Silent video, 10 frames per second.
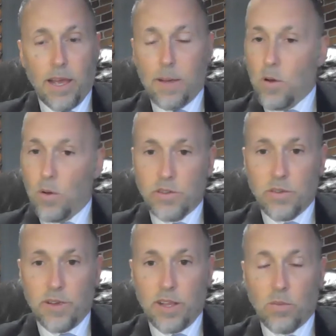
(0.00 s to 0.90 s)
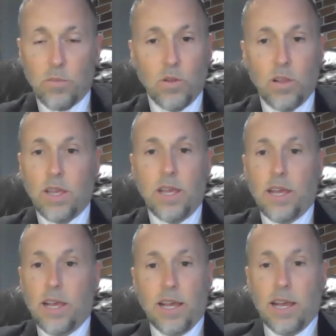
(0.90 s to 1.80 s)
I'm always available.
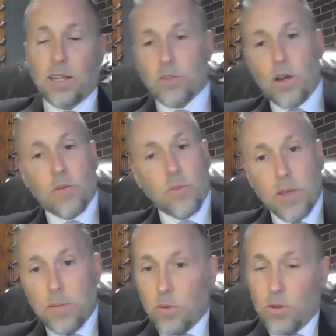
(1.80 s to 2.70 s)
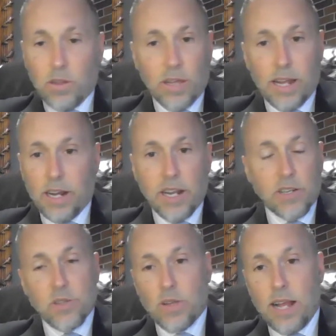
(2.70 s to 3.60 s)
I'll talk with people at an
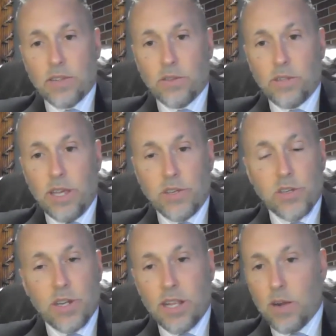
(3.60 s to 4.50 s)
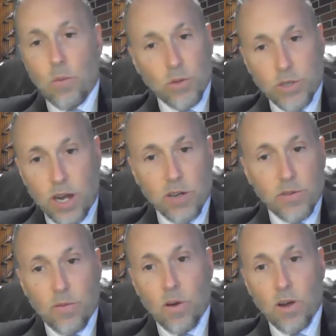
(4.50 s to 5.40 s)
initial consultation that I won't charge
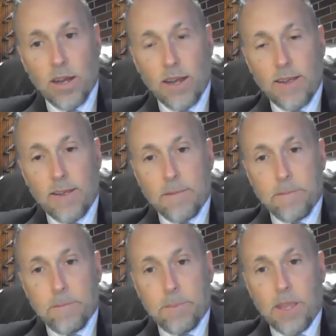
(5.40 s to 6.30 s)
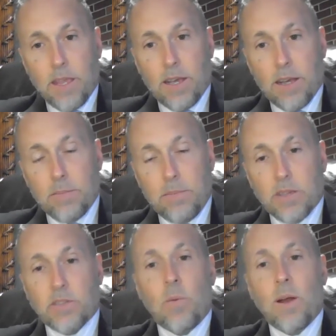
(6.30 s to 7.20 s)
for,
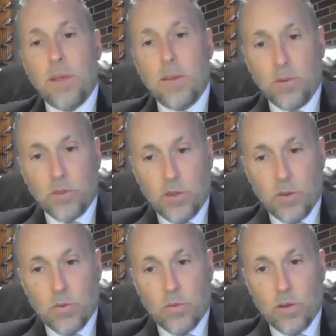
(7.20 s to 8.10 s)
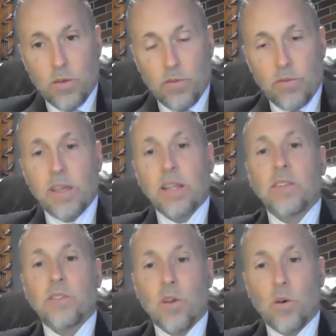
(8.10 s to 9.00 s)
because I want people to feel
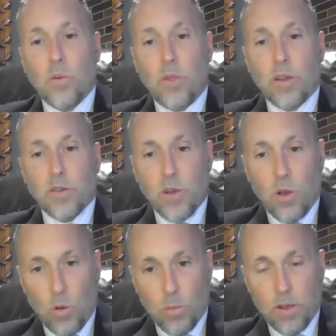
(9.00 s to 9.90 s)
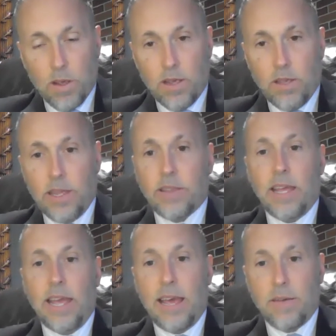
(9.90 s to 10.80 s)
as though there's hope, that they
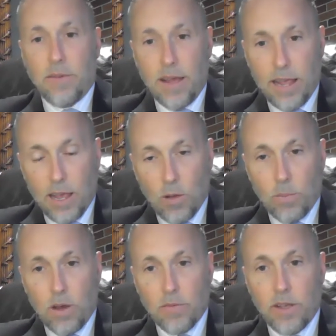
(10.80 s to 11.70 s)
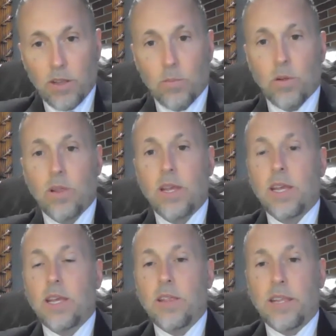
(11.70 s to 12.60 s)
have help available,
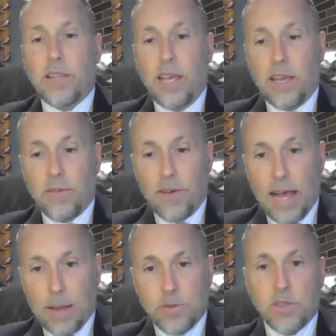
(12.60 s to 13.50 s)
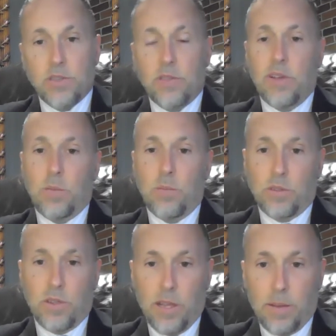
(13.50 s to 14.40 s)
that they have options available
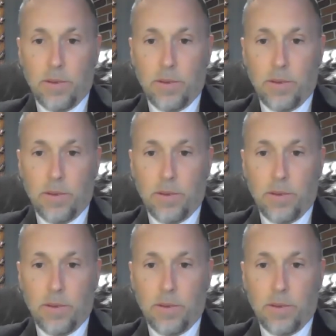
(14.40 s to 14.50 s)
to them.